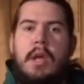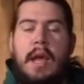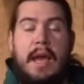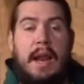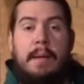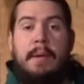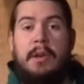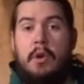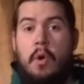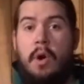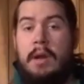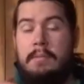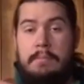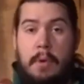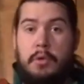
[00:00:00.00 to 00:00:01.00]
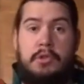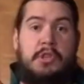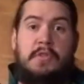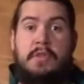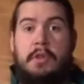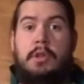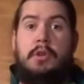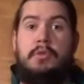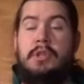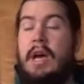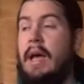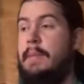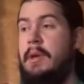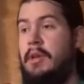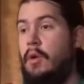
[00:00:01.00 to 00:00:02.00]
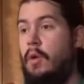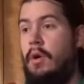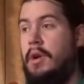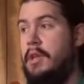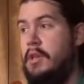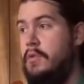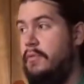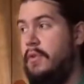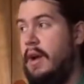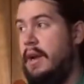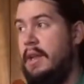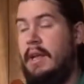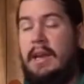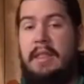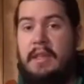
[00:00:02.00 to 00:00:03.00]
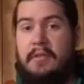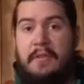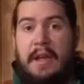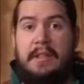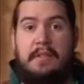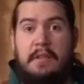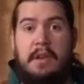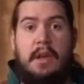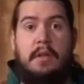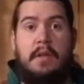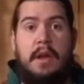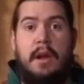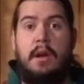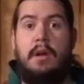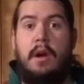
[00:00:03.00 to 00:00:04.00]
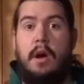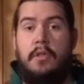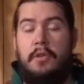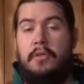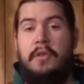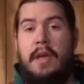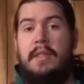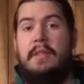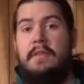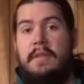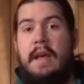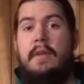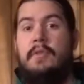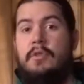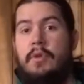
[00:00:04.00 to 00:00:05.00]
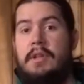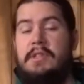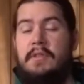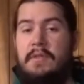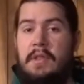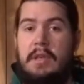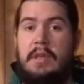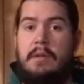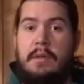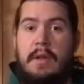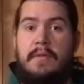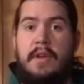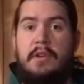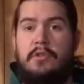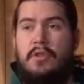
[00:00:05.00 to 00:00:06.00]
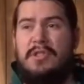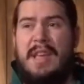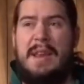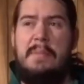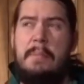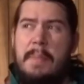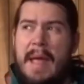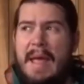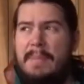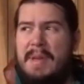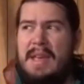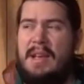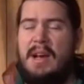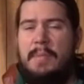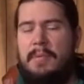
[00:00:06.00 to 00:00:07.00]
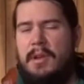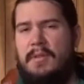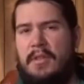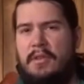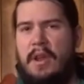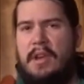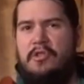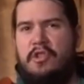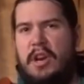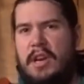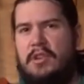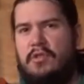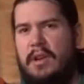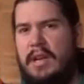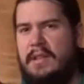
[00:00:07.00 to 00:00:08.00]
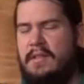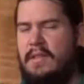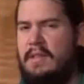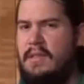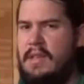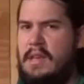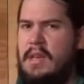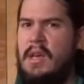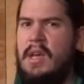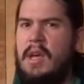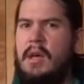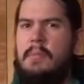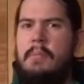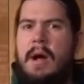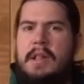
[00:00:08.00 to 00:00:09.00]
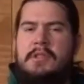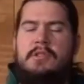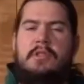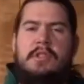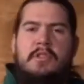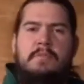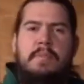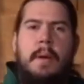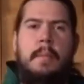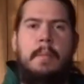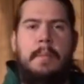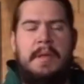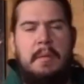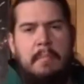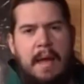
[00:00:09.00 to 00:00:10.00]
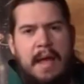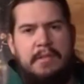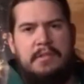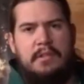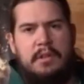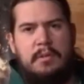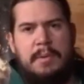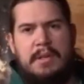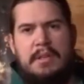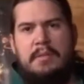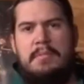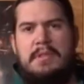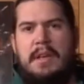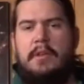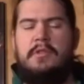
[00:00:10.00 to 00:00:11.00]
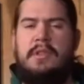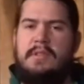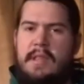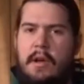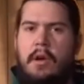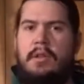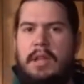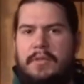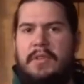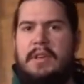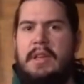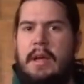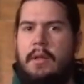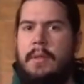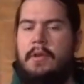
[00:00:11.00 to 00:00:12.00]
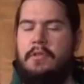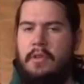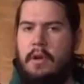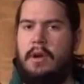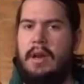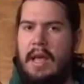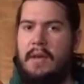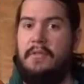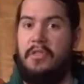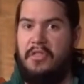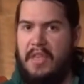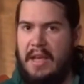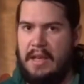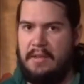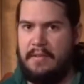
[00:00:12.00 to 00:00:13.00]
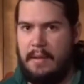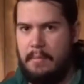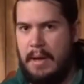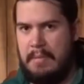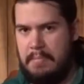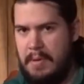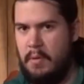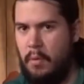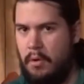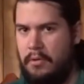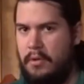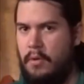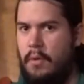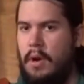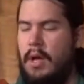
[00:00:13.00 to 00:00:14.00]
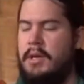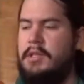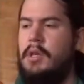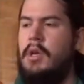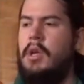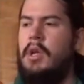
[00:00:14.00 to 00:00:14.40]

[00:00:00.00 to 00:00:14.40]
And I'm ignoring most of the loot. I'm ignoring you finding anything fancy down there other than the salvage rights of the adventurers and maybe a couple of other nice shiny trinkets that the monsters have probably amassed a little bit to themselves because they are living down there, so they are going to have things that might be worth it or not.